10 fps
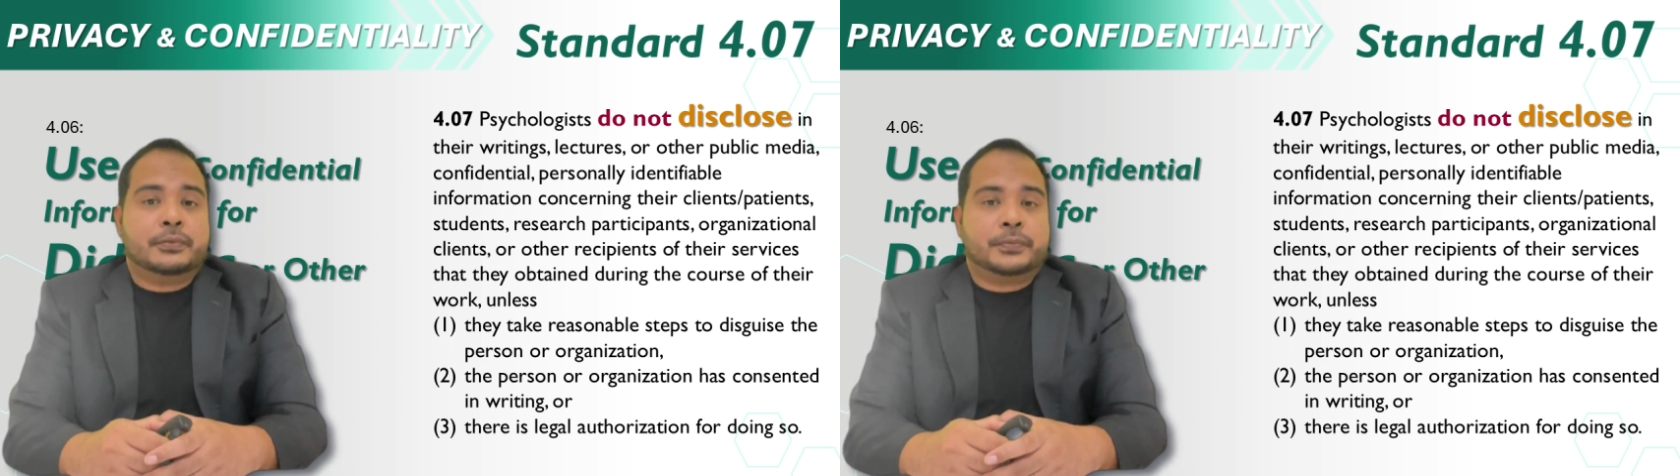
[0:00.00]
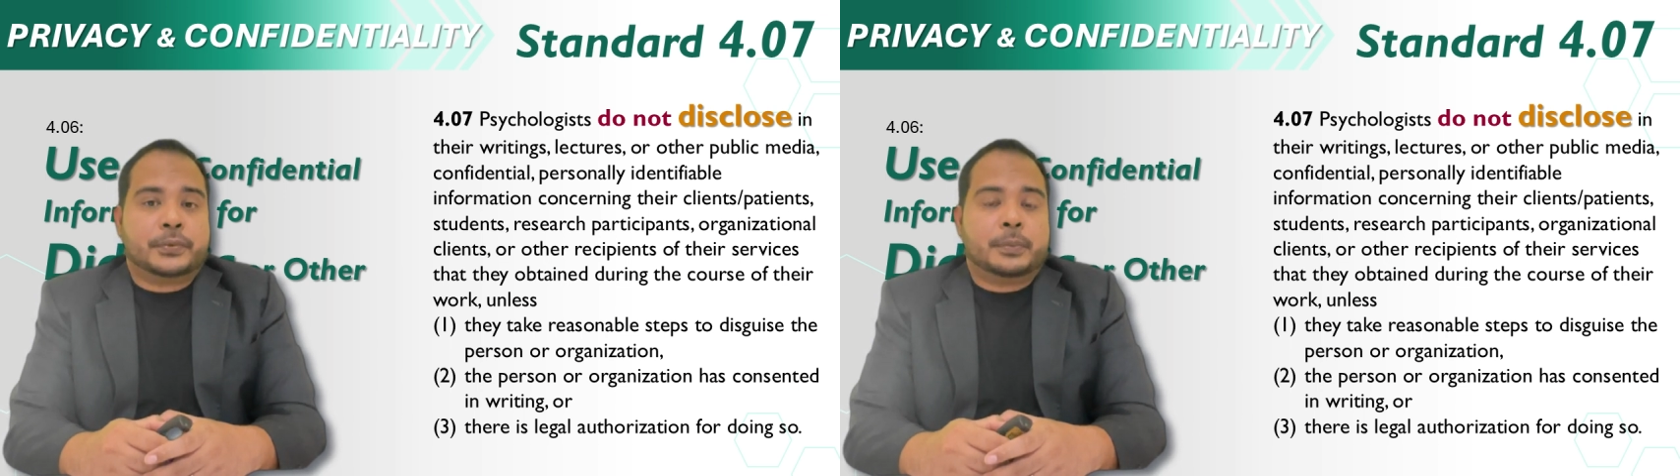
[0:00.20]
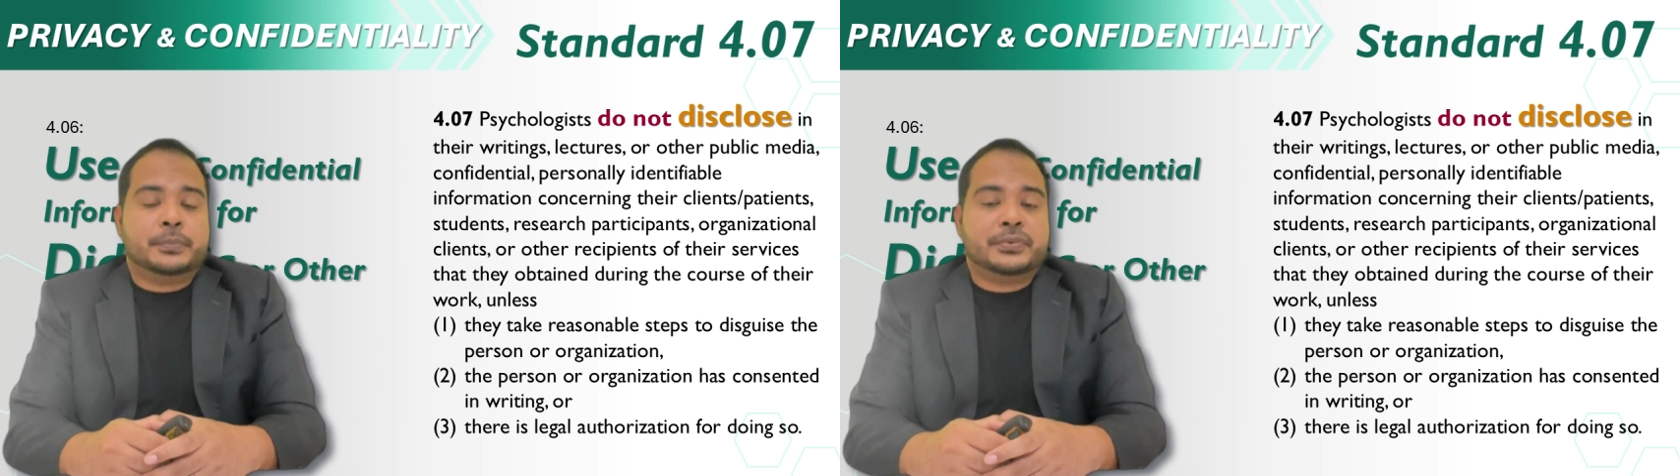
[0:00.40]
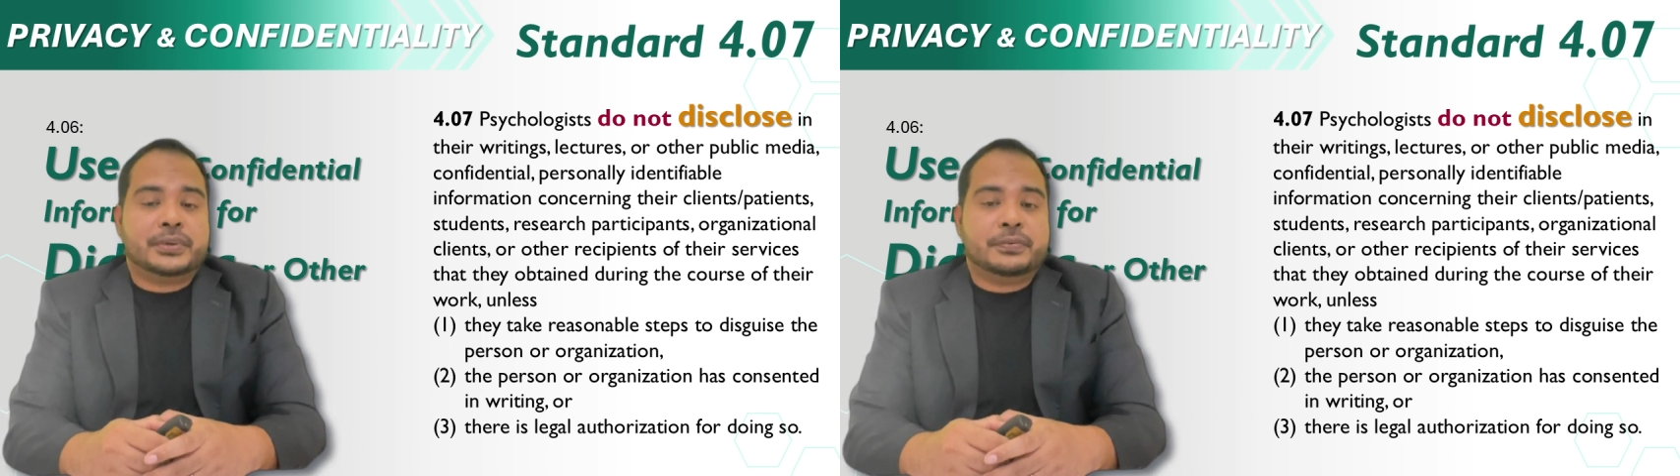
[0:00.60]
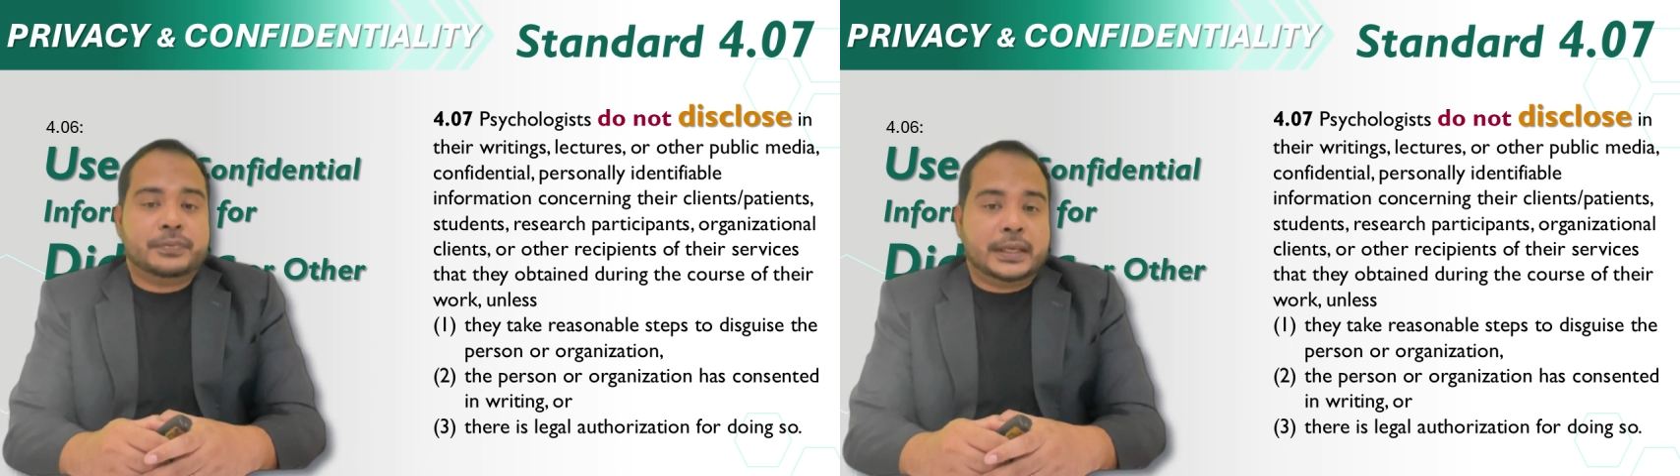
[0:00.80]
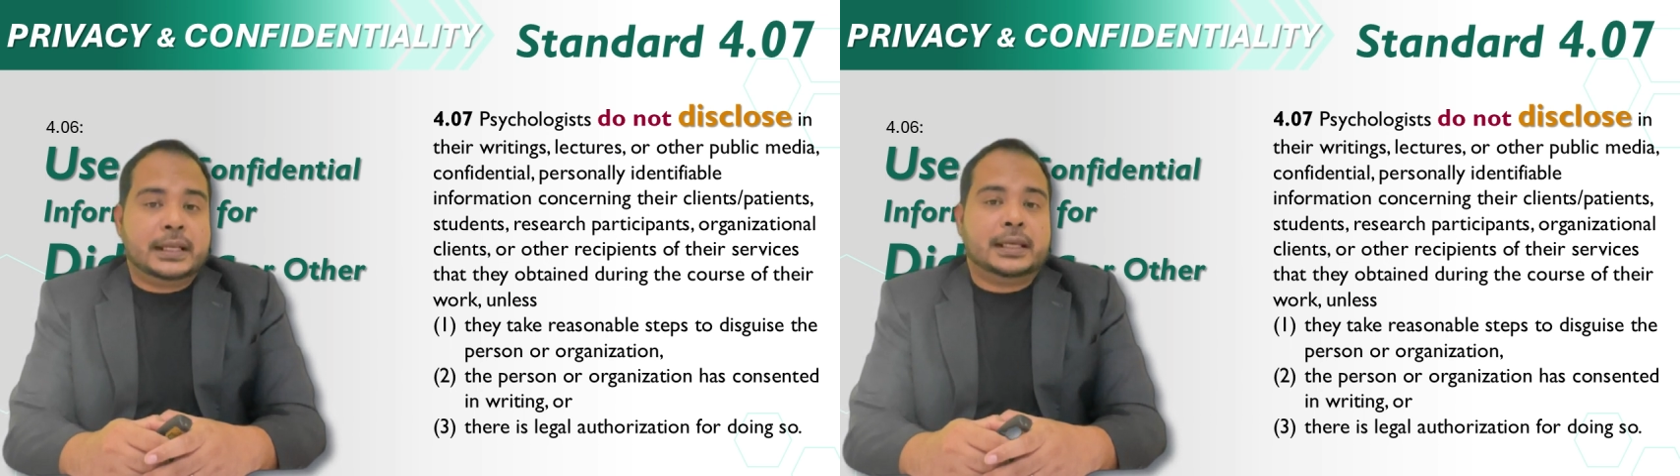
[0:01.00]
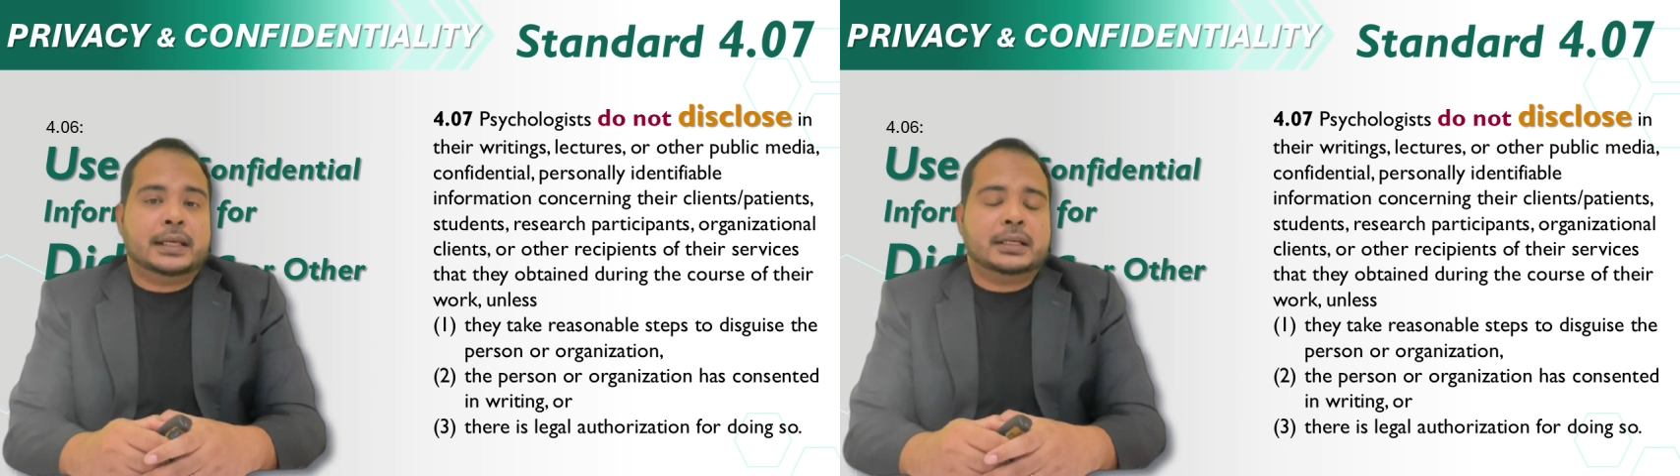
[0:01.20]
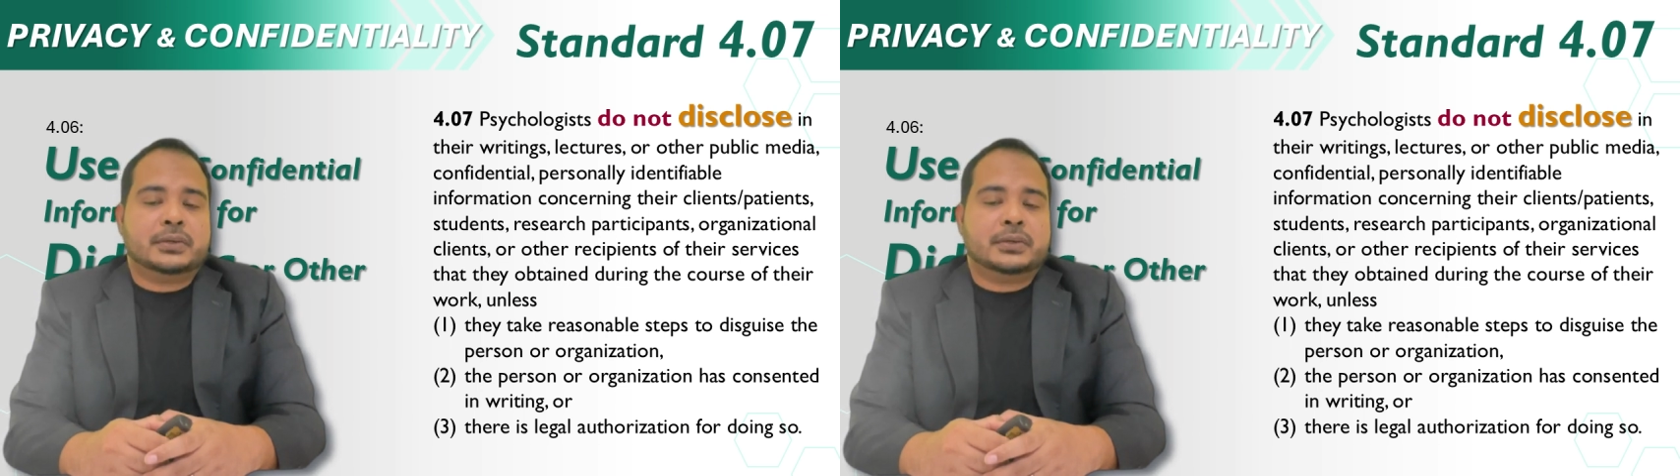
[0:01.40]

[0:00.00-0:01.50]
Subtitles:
from revealing